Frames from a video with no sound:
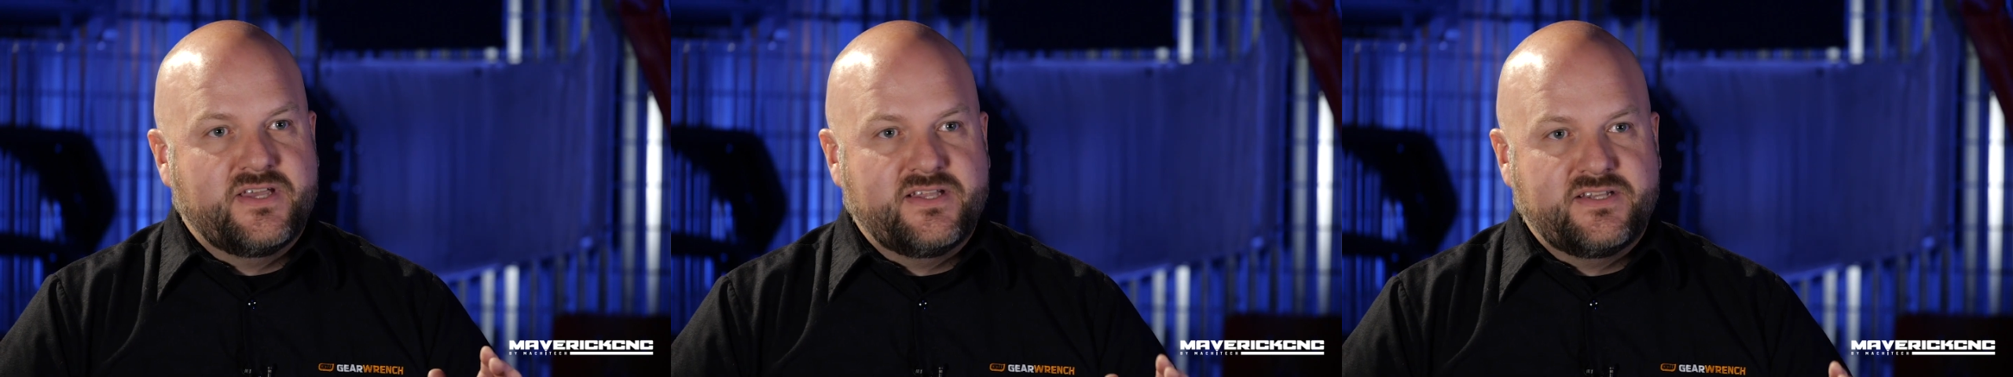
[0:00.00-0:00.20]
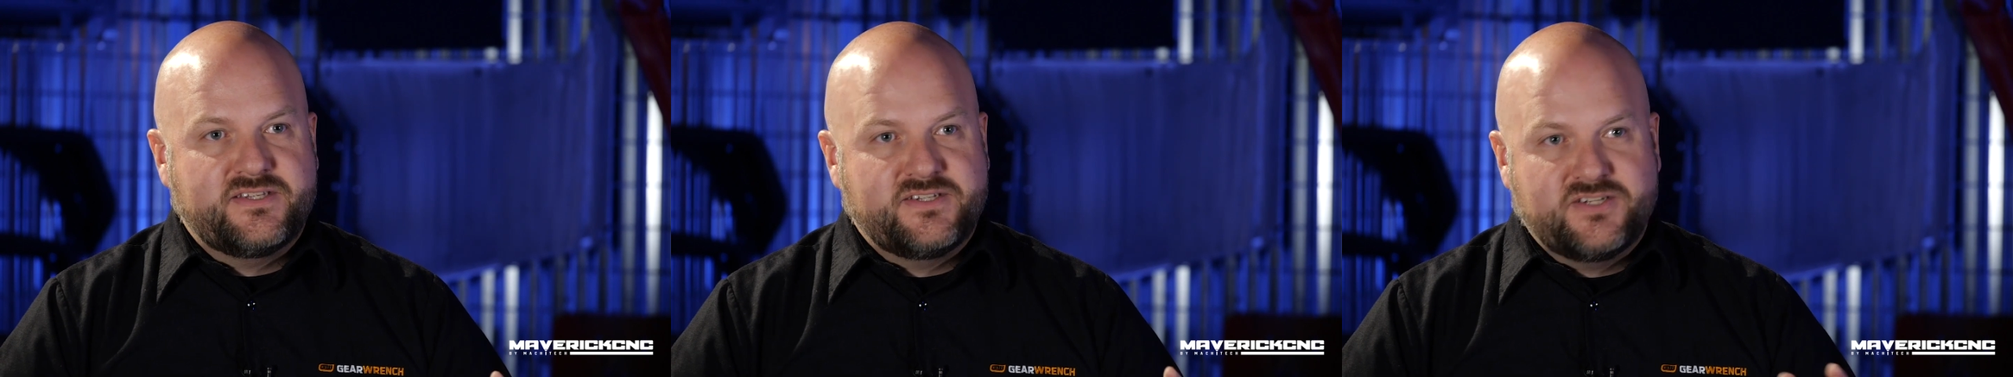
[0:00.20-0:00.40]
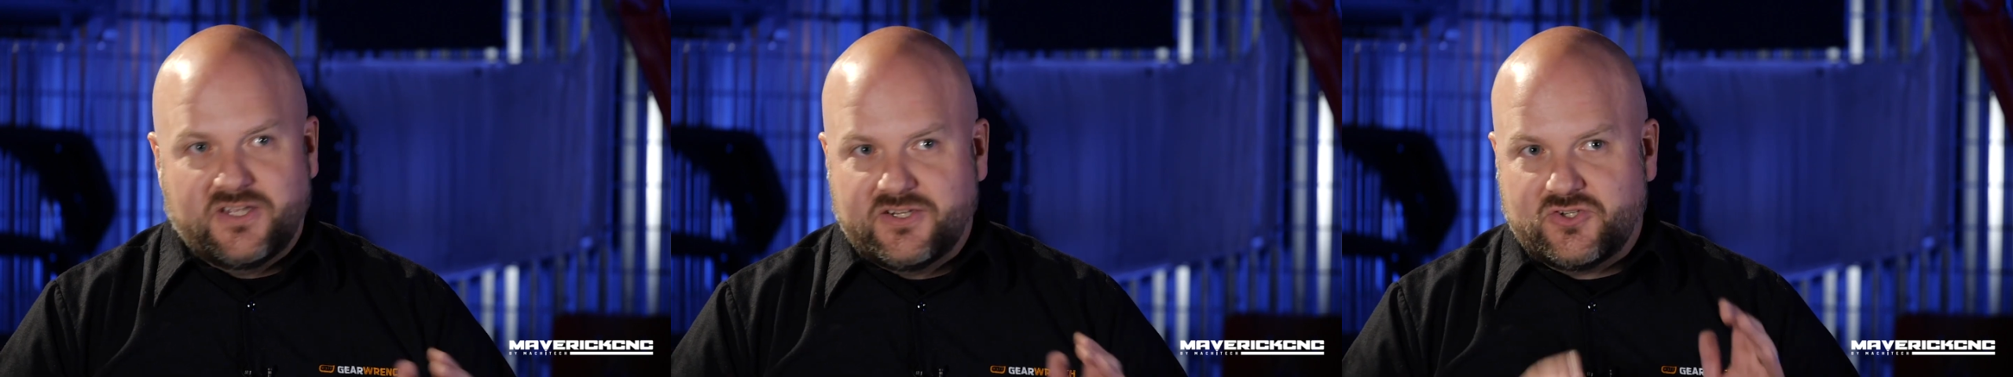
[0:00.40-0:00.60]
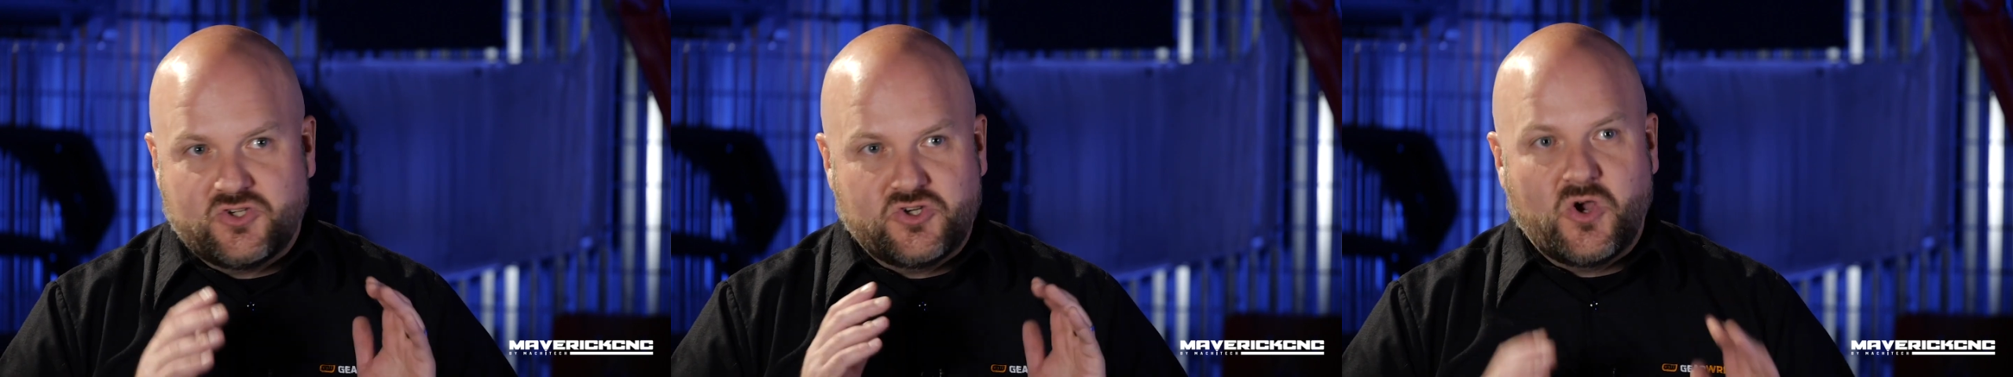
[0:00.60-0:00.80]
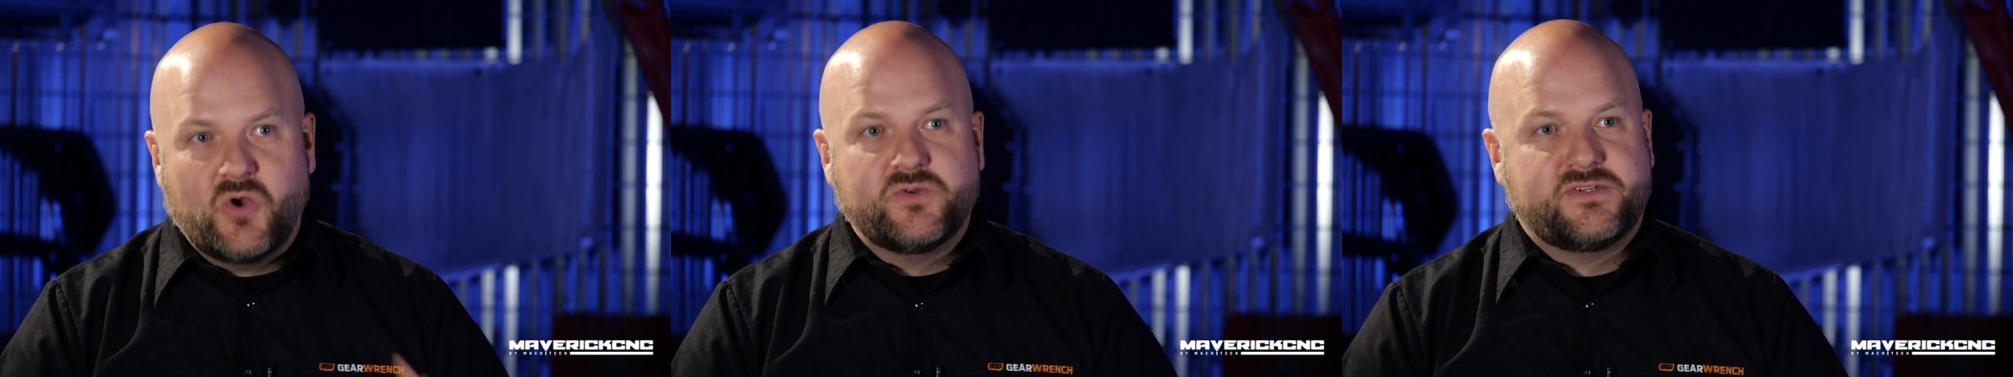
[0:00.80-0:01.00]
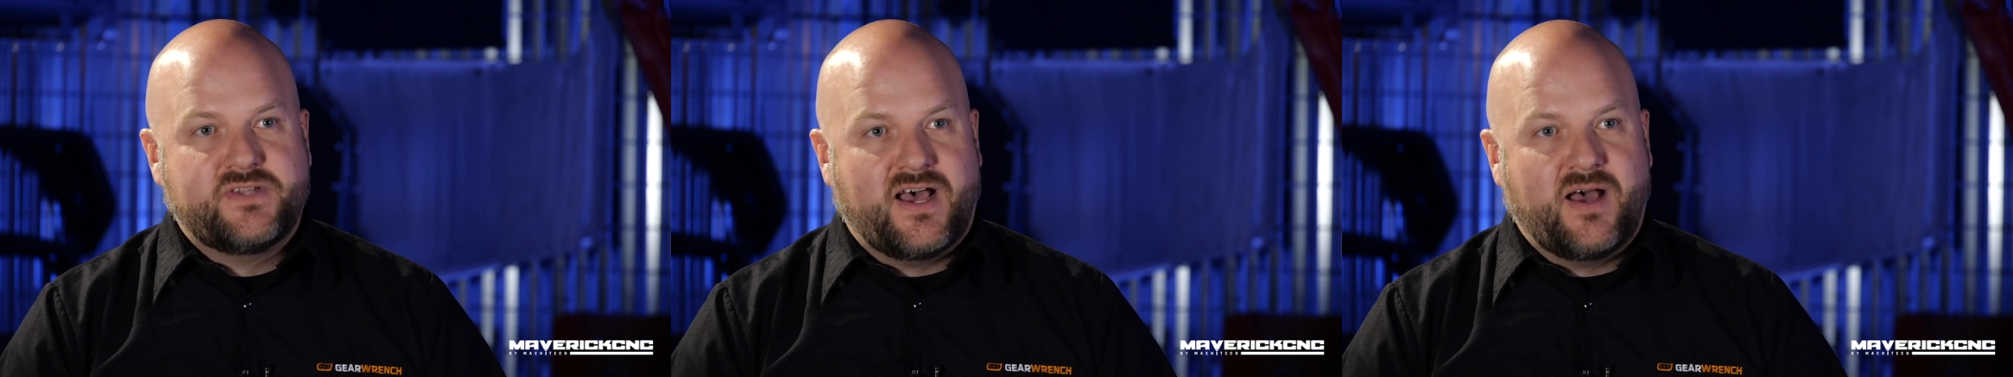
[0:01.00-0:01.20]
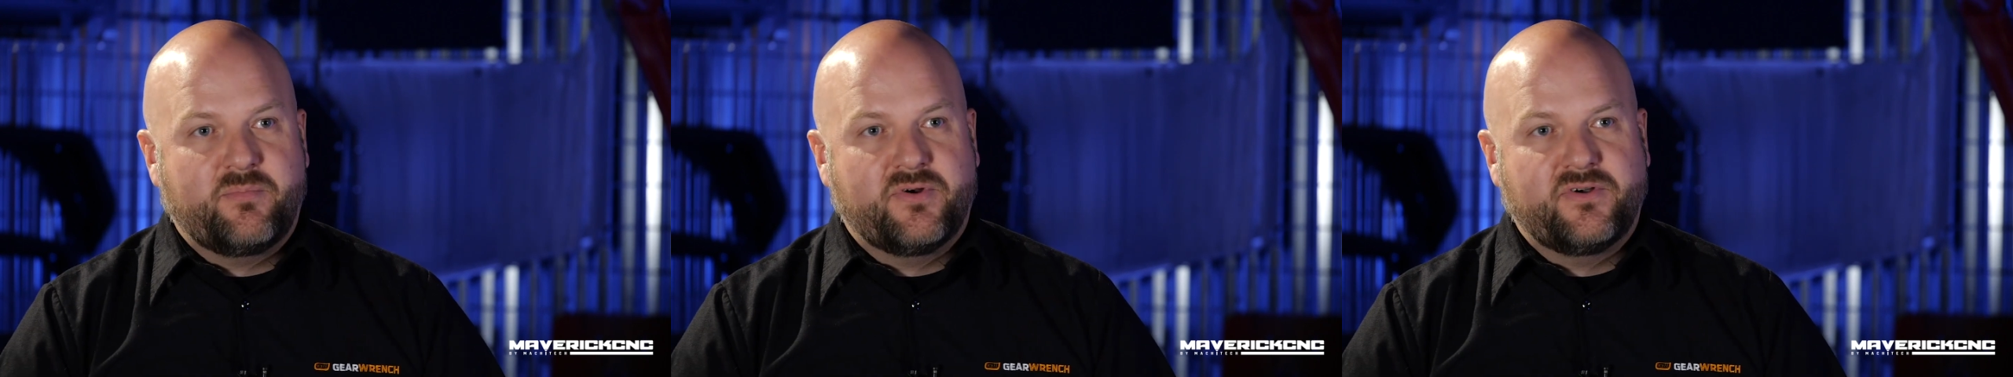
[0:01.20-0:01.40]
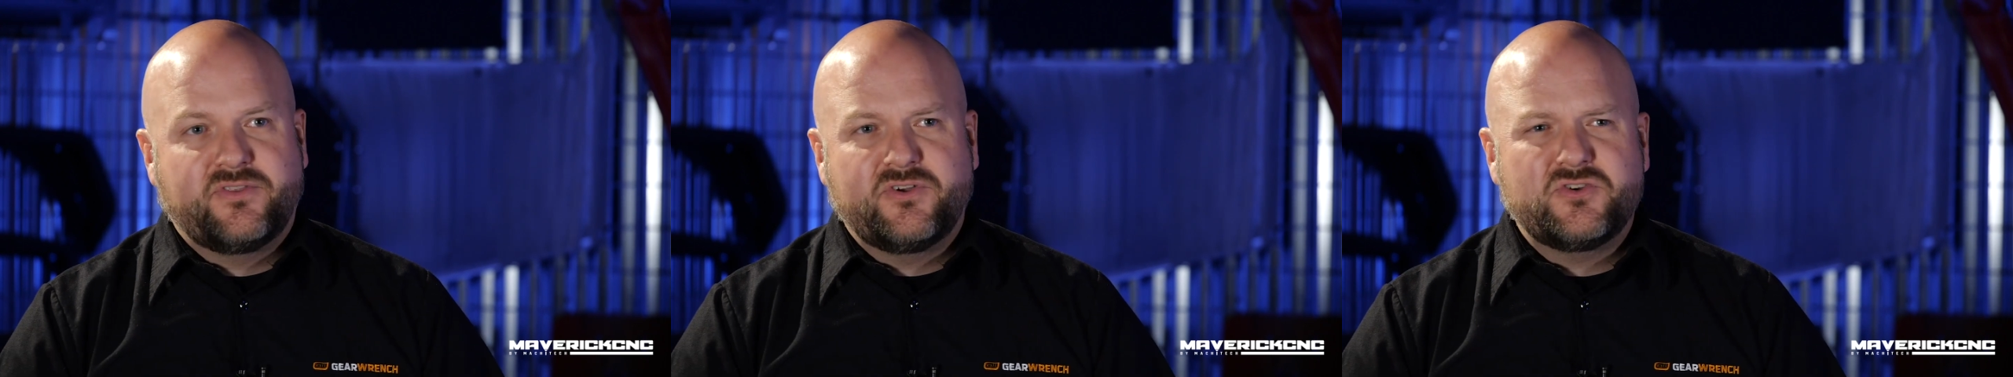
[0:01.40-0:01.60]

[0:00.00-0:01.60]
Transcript: it's just showstopper.